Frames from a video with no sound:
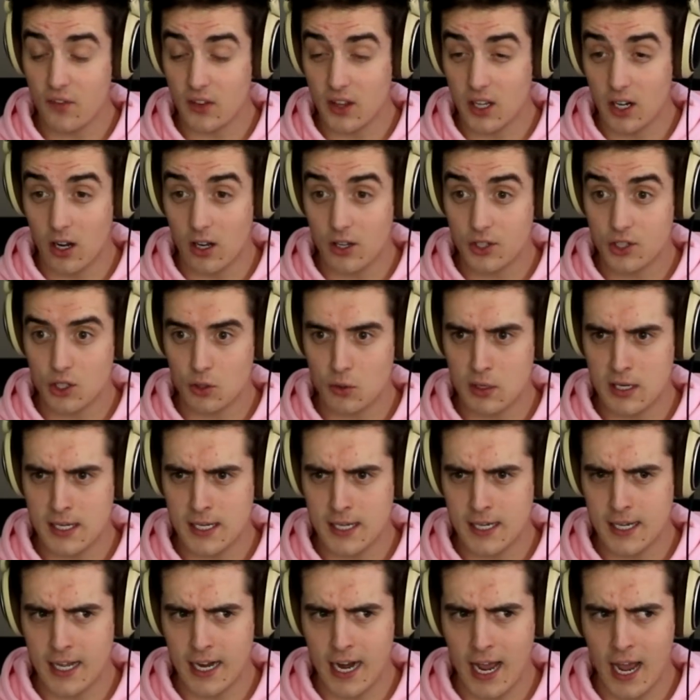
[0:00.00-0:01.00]
and then also he
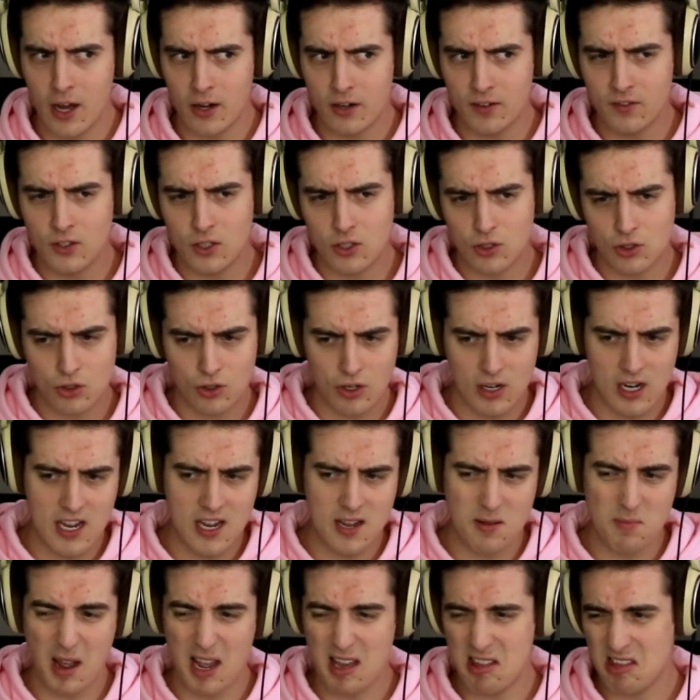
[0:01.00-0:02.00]
can get out of your
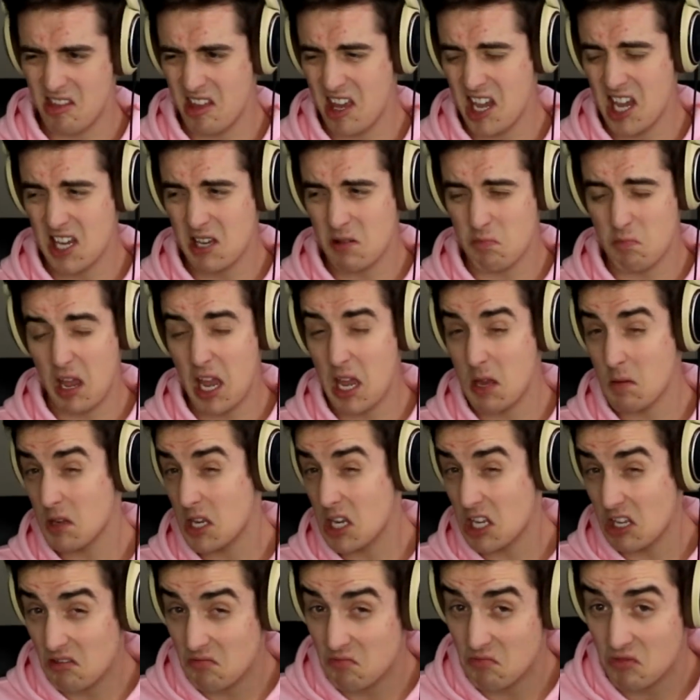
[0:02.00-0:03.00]
dream, I think, maybe,